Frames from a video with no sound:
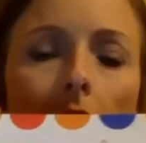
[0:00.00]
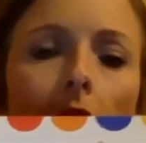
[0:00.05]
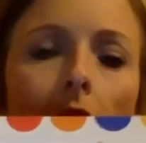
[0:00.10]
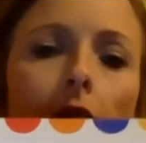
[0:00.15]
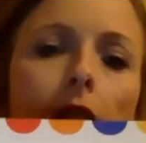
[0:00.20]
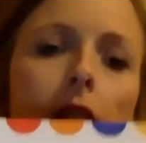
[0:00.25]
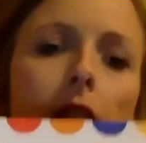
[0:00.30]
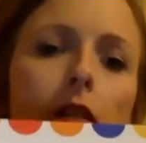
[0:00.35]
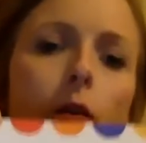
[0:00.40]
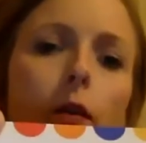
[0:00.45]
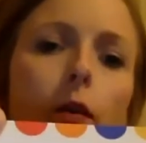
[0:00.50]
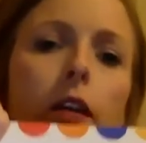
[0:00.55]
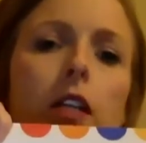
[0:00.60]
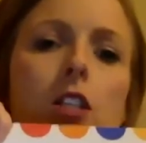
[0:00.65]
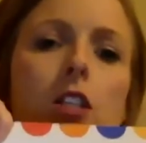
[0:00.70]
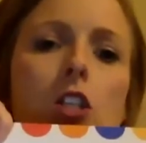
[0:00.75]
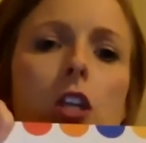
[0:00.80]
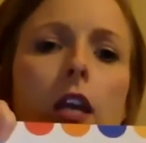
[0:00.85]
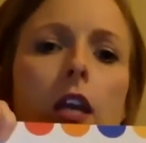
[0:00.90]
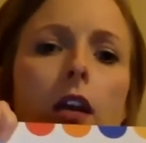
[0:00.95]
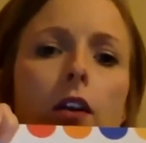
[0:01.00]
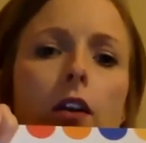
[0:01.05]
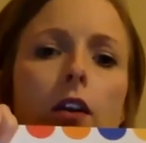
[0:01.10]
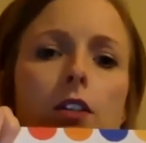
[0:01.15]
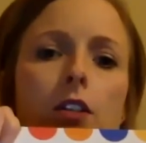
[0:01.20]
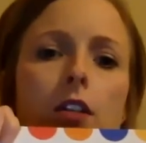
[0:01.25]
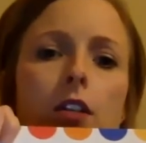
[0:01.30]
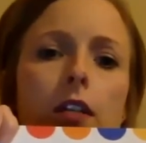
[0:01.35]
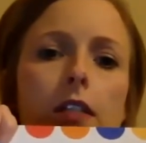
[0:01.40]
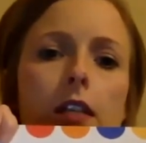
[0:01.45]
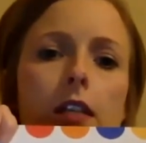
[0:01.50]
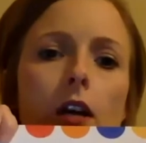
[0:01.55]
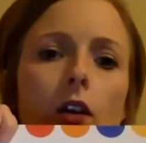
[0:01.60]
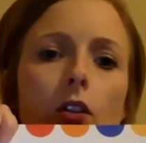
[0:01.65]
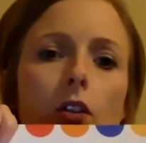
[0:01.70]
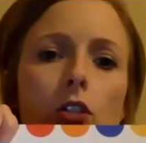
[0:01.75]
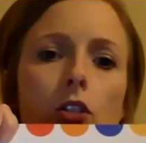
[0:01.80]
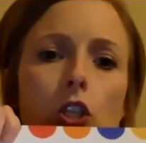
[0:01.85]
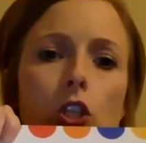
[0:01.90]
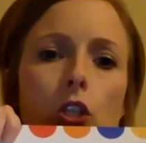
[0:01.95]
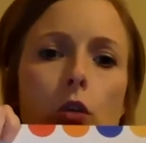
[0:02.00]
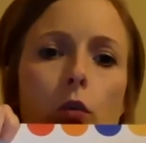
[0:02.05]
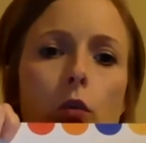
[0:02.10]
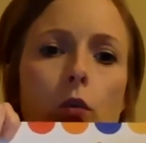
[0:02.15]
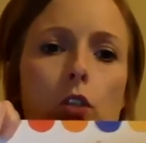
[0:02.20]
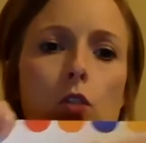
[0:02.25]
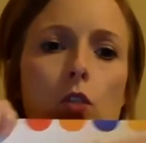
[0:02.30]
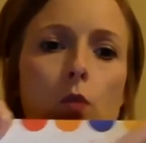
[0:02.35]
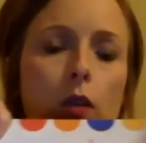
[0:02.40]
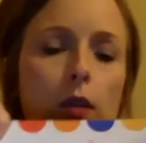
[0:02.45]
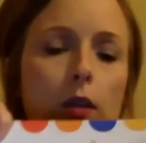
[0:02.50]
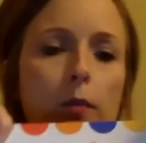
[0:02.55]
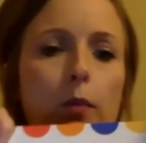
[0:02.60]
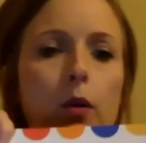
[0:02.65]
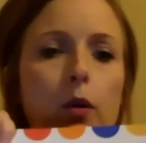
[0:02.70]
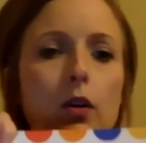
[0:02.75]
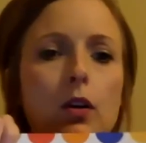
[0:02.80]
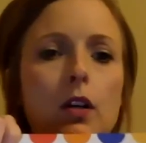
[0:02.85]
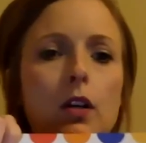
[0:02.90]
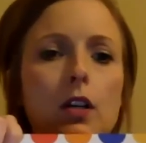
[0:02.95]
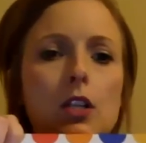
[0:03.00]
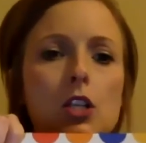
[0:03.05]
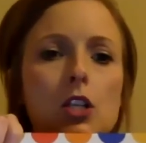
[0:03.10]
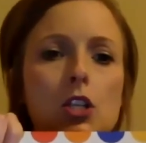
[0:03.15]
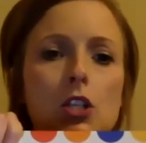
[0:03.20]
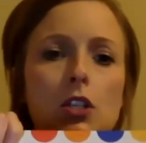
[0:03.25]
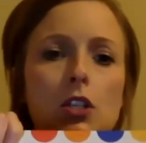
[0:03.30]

And so each character, it tells you which one to push.